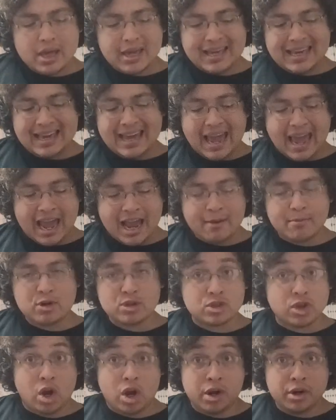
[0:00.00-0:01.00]
He
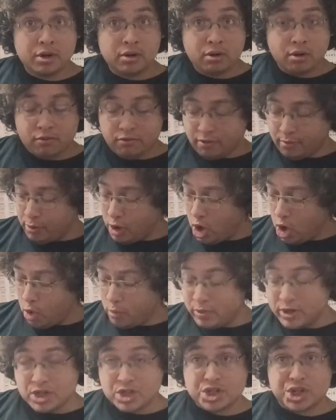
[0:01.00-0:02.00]
hammers on from the
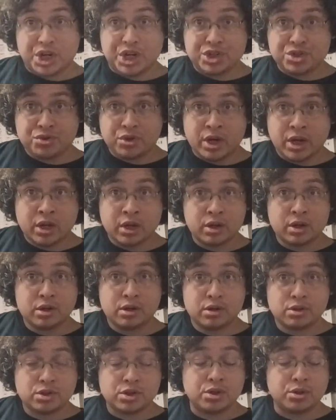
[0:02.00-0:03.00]
open G string
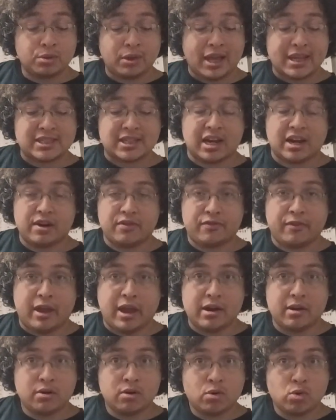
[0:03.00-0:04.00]
to that 2nd
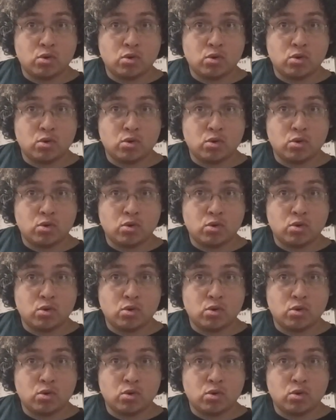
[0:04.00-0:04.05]
fret.